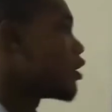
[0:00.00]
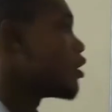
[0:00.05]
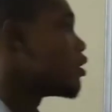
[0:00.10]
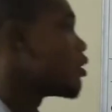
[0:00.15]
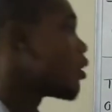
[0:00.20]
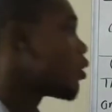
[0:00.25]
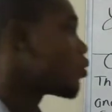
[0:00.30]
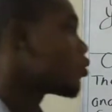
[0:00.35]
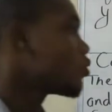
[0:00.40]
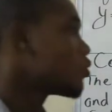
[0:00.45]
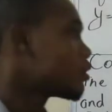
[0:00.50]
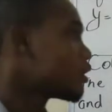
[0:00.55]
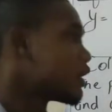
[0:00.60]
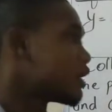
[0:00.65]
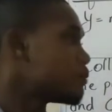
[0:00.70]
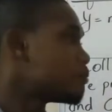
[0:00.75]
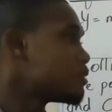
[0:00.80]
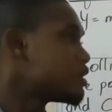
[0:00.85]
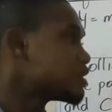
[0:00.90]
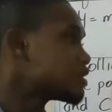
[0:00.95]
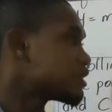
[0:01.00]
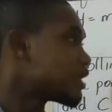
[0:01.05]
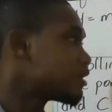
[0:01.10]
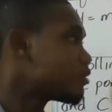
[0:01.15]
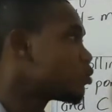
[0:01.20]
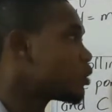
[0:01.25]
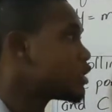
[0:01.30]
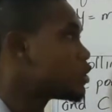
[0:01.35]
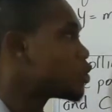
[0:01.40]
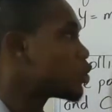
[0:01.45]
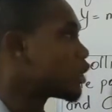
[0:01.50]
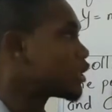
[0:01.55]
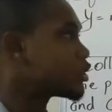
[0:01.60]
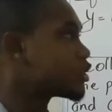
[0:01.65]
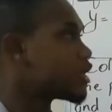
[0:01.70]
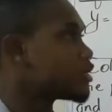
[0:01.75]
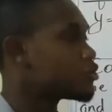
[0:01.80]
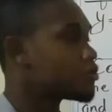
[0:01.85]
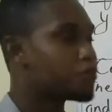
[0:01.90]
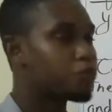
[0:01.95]
Now, it means that when you are
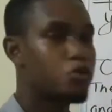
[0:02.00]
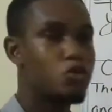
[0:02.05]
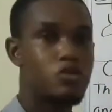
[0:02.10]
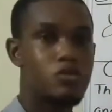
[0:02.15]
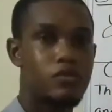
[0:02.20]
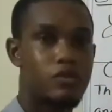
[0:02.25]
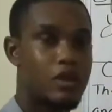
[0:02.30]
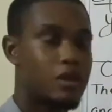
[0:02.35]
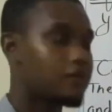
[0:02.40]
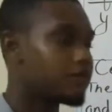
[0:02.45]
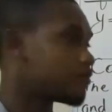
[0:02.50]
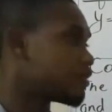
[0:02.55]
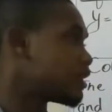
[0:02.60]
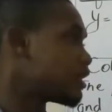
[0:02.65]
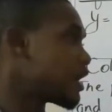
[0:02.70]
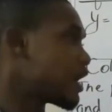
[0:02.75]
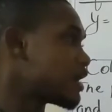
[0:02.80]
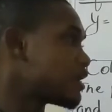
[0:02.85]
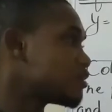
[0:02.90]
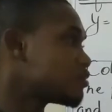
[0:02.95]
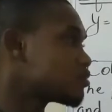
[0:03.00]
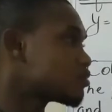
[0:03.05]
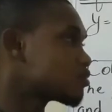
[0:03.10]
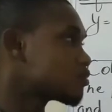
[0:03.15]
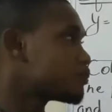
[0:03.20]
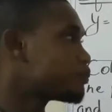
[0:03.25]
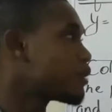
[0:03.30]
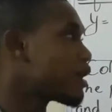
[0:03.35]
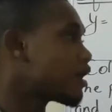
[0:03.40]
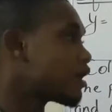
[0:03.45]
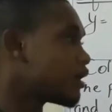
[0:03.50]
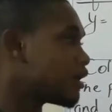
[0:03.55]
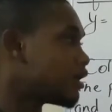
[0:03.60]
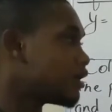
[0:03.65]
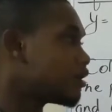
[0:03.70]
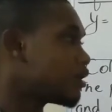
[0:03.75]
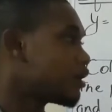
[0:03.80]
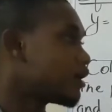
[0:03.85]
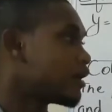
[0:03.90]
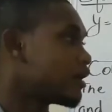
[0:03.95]
trying to prove if the line is
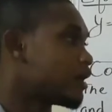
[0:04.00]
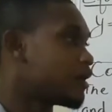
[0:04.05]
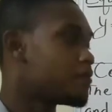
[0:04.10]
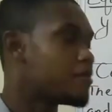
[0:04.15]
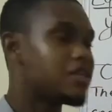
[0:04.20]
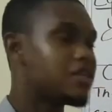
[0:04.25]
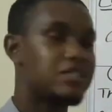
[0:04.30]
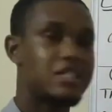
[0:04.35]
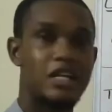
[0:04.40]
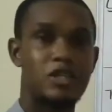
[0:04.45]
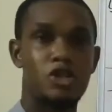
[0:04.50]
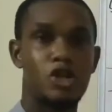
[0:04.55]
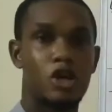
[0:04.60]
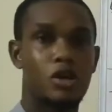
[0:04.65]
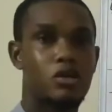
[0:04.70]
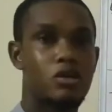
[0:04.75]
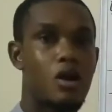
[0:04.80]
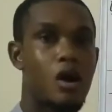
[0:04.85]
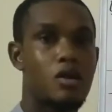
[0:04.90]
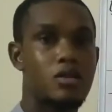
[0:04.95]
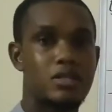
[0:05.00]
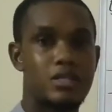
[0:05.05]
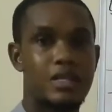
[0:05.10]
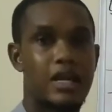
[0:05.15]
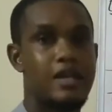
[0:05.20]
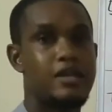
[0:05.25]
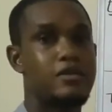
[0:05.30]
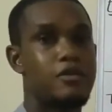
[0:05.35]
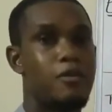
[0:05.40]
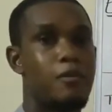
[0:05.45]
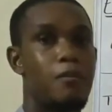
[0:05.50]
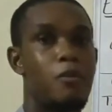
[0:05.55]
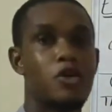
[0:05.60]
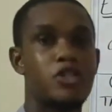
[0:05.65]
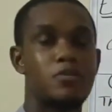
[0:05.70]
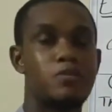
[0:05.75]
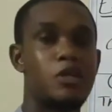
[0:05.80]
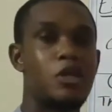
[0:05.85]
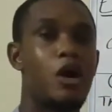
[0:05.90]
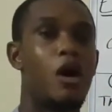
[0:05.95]
parallel, it means that your constant
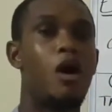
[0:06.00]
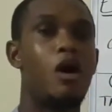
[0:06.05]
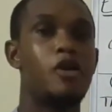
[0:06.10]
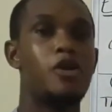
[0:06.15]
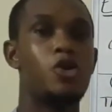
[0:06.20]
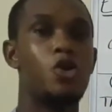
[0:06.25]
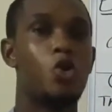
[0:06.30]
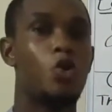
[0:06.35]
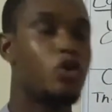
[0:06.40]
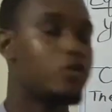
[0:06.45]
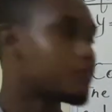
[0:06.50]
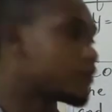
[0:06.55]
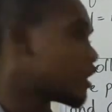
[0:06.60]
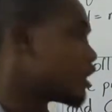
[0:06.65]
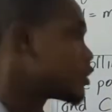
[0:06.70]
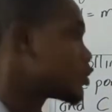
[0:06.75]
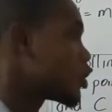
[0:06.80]
must be unknown.